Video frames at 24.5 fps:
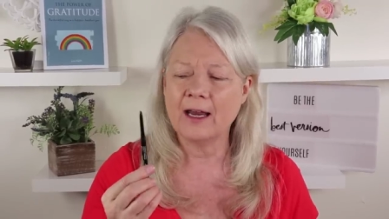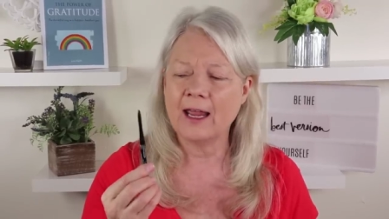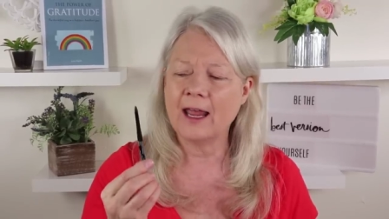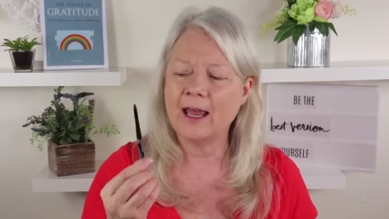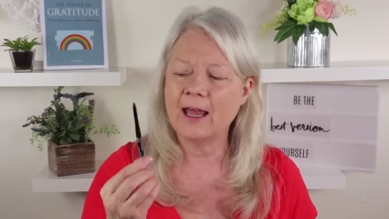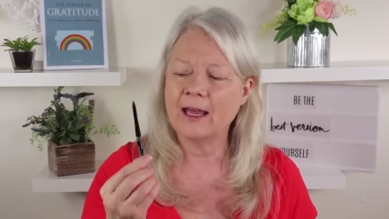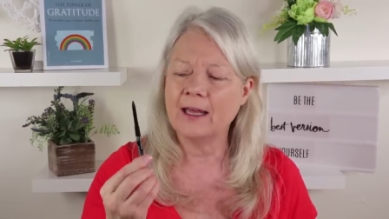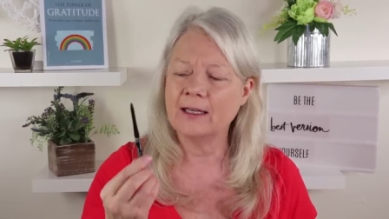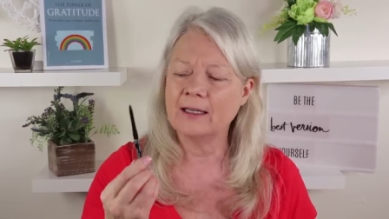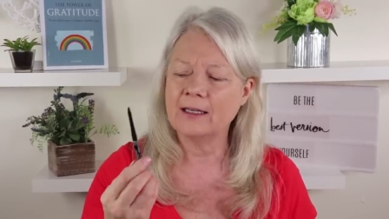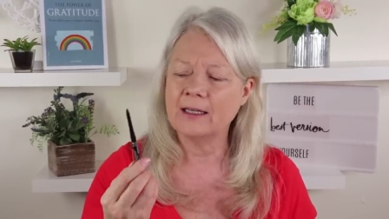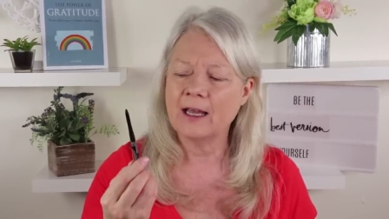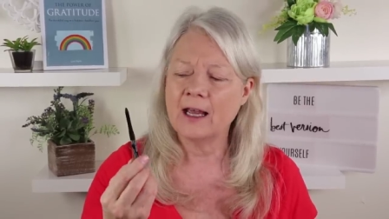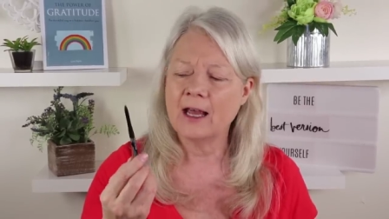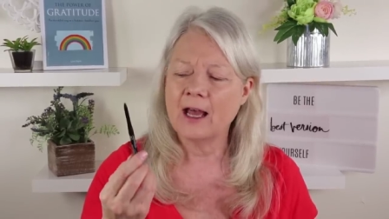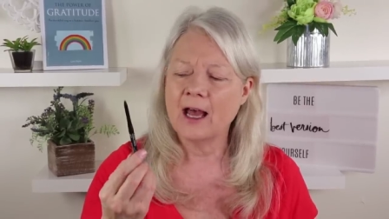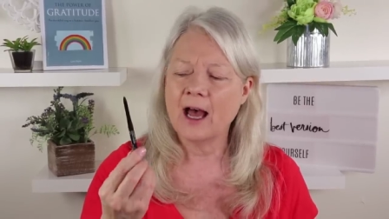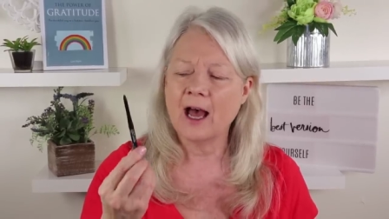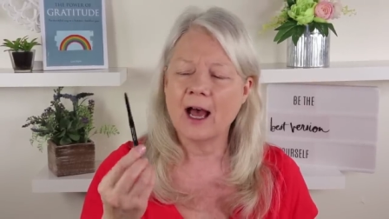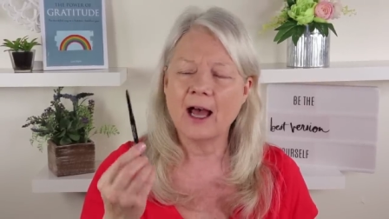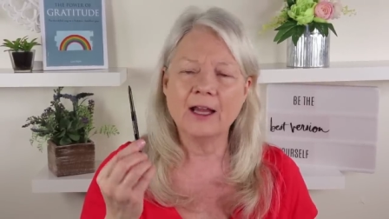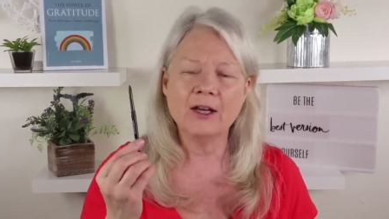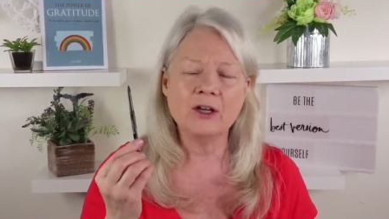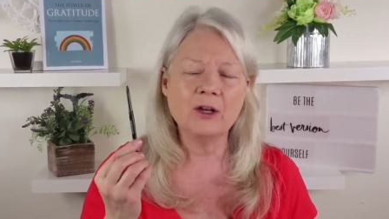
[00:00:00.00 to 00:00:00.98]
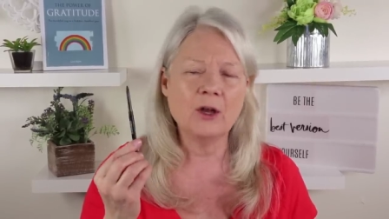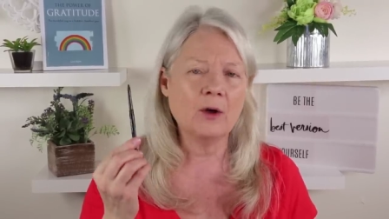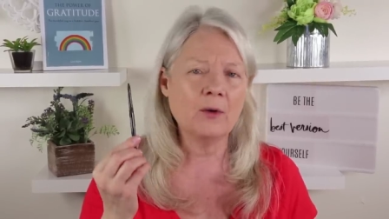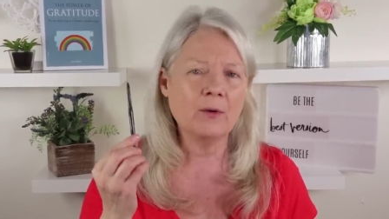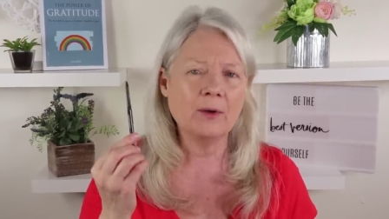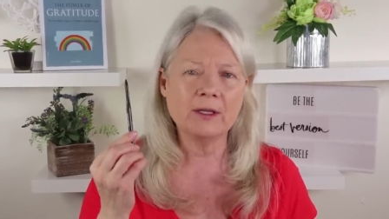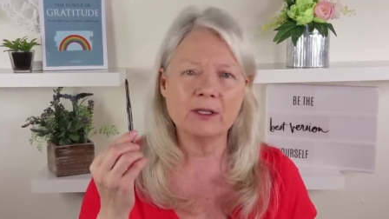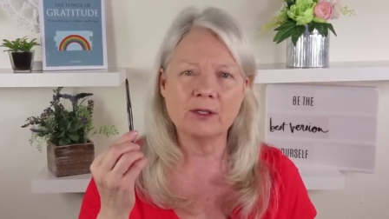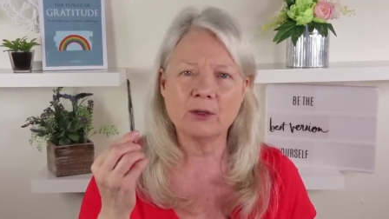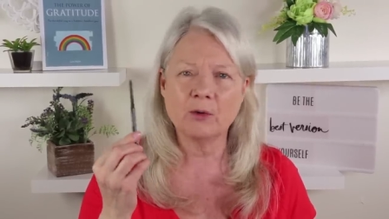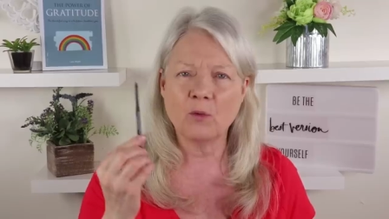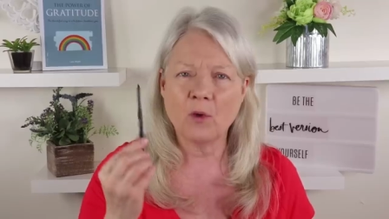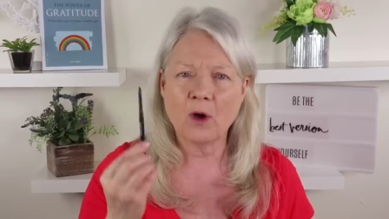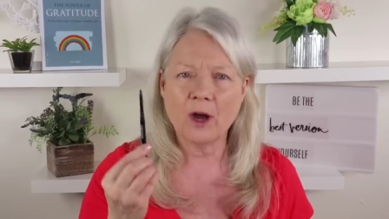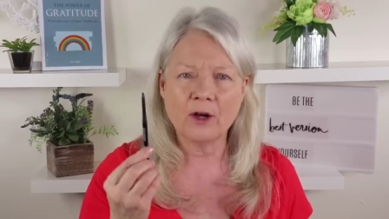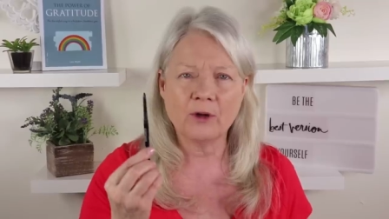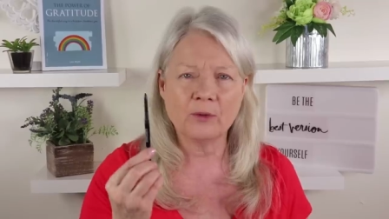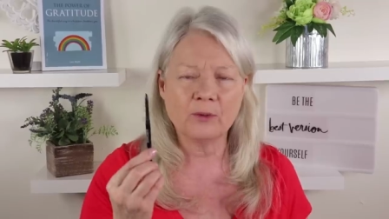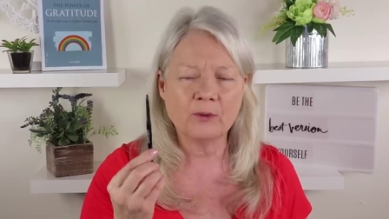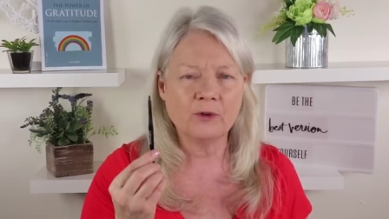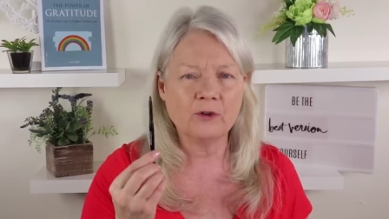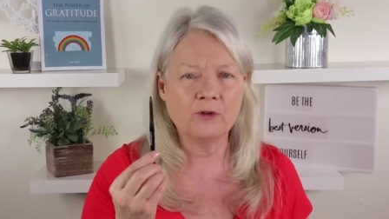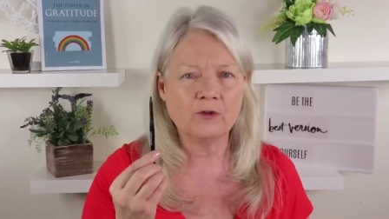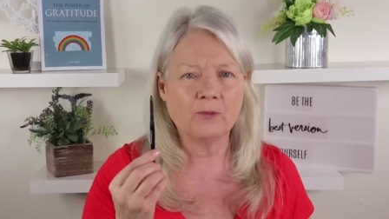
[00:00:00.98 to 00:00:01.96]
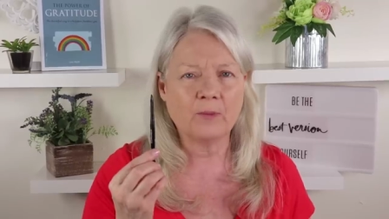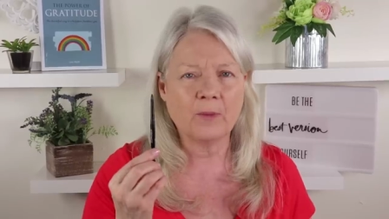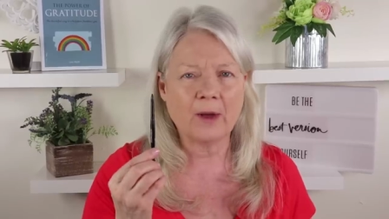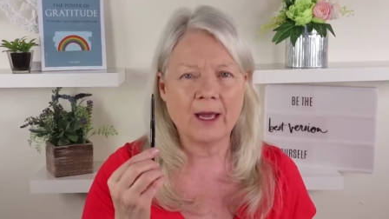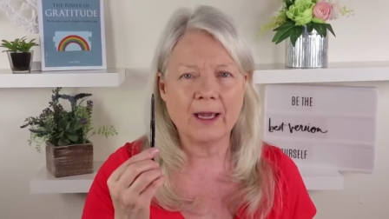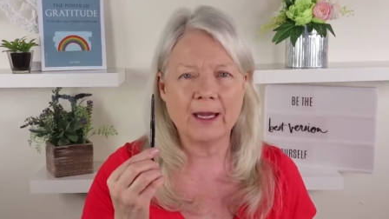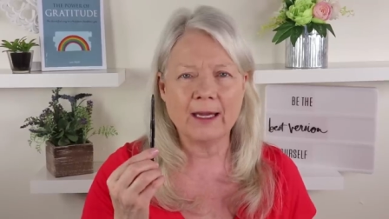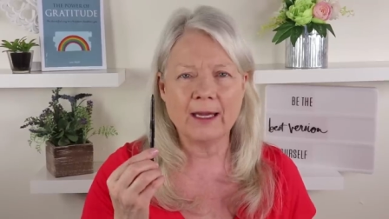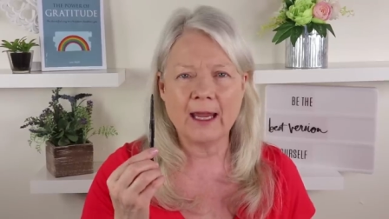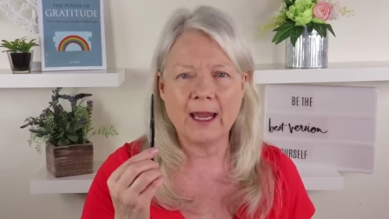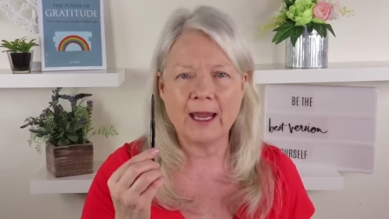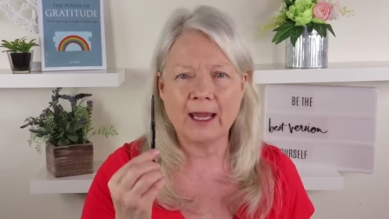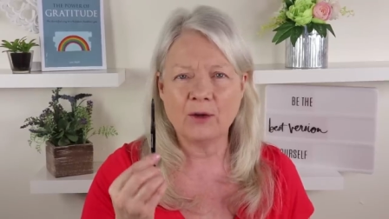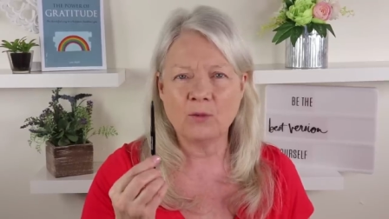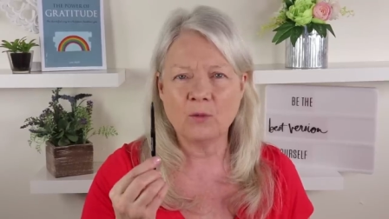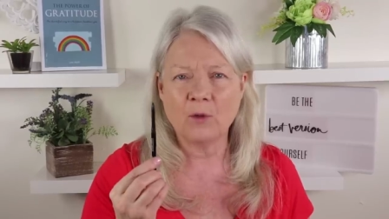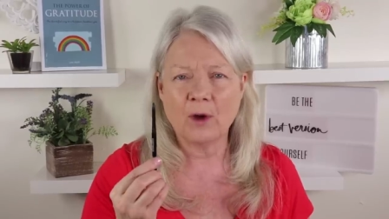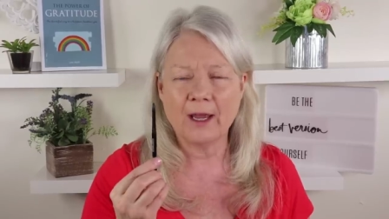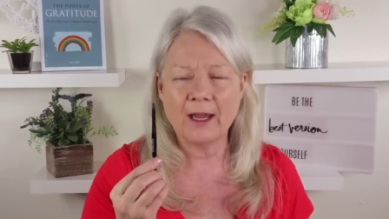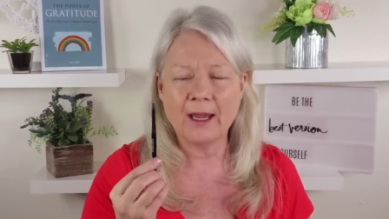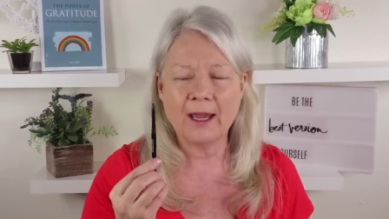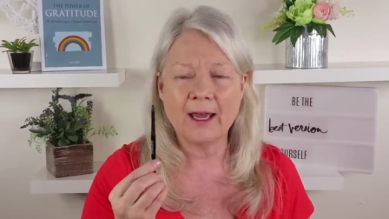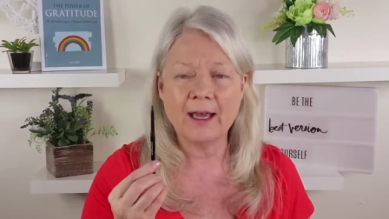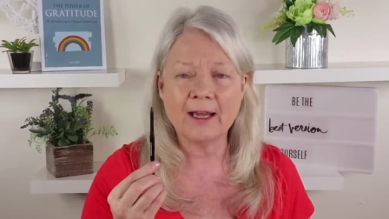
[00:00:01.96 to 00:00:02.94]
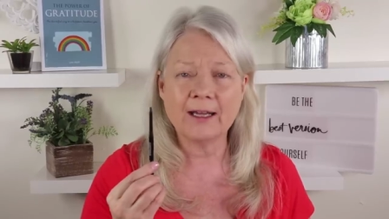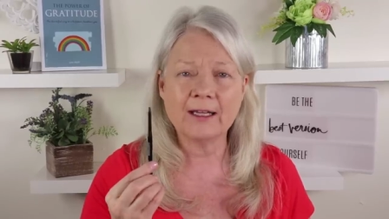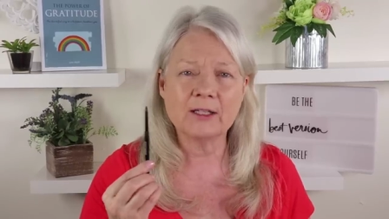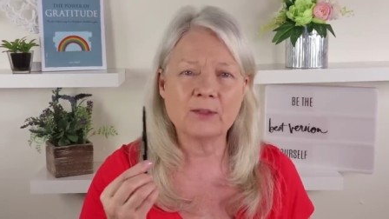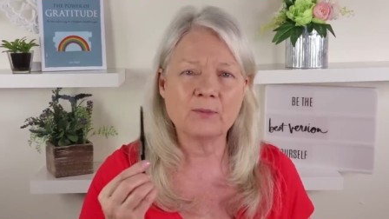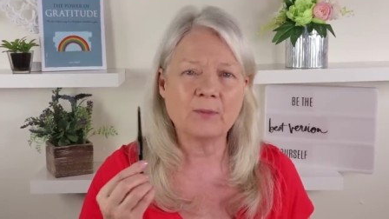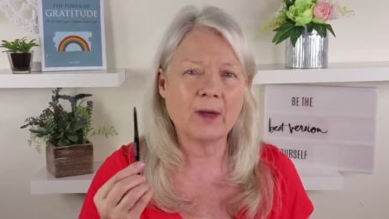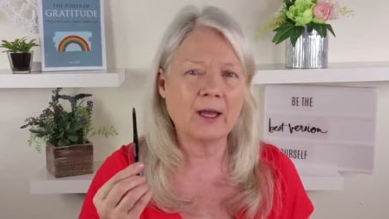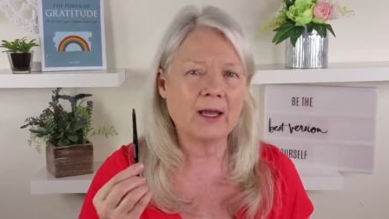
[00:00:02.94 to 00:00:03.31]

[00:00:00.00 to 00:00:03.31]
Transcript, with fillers: And I know it's a waterproof by NYX,